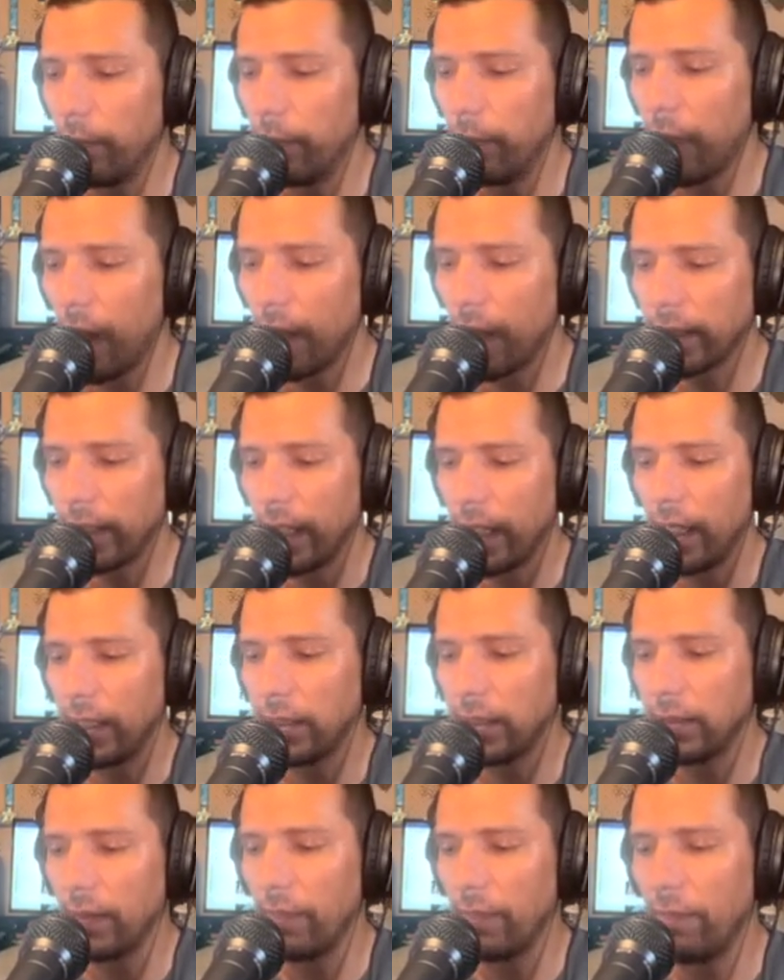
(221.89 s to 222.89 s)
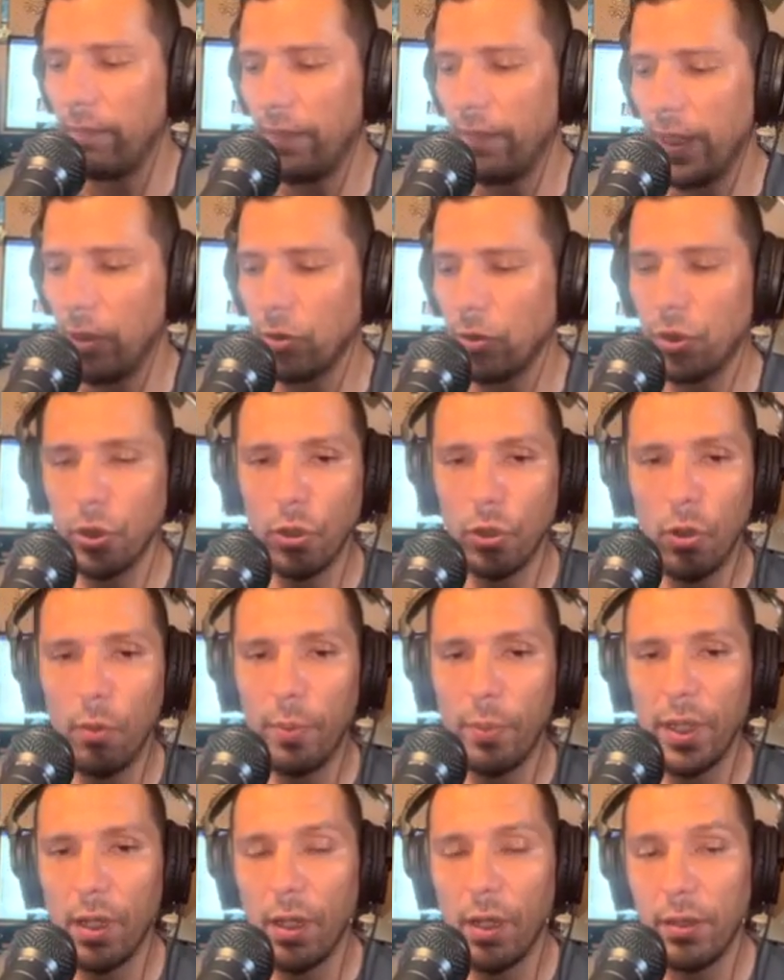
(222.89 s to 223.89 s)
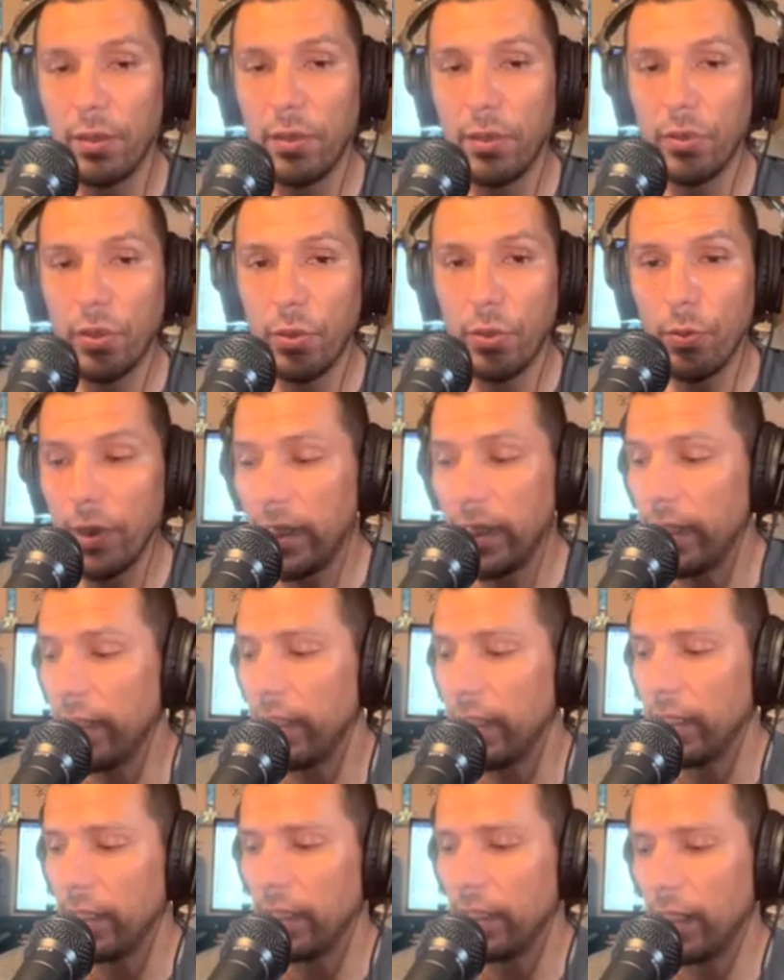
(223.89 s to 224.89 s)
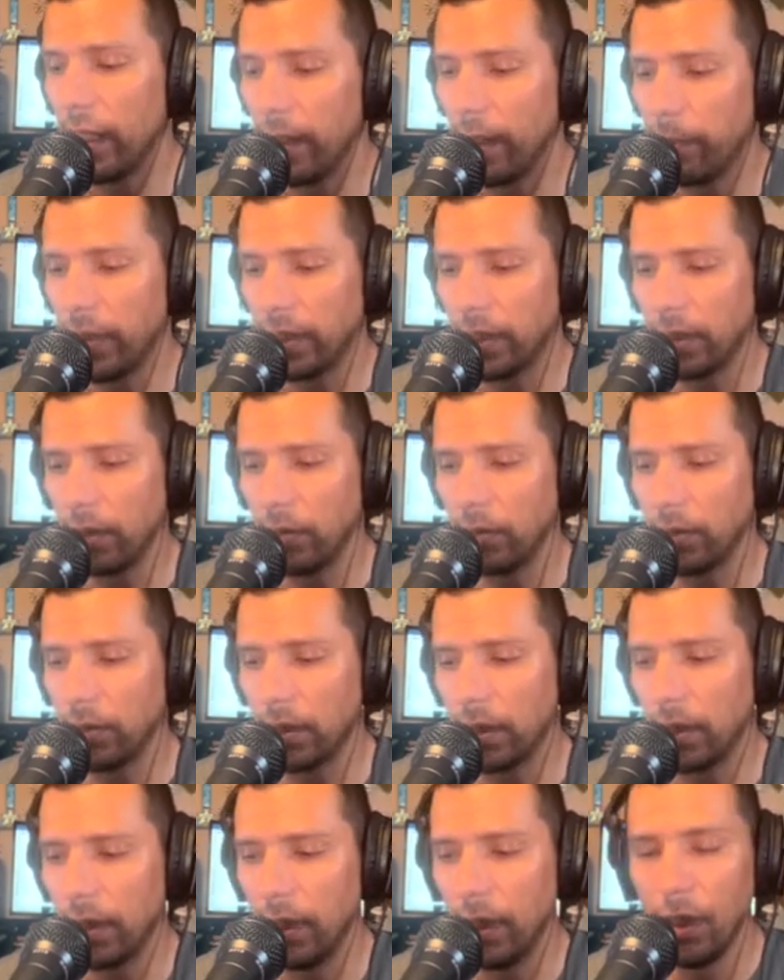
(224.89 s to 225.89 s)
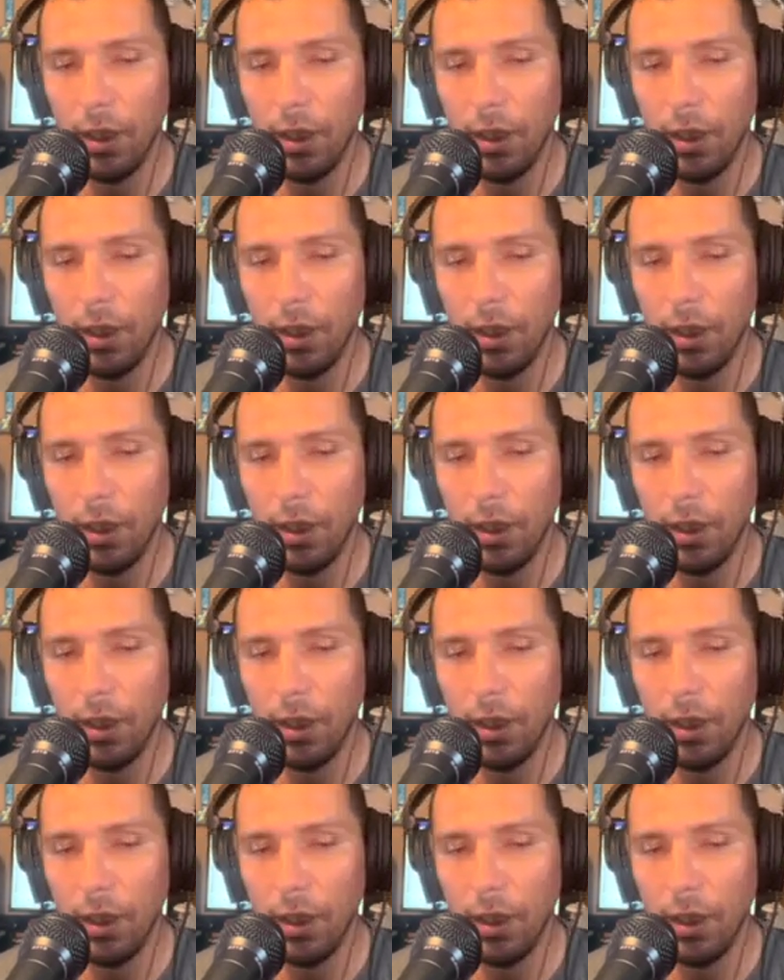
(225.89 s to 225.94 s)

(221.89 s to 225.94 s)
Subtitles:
podcasts fail to go beyond 3 episodes.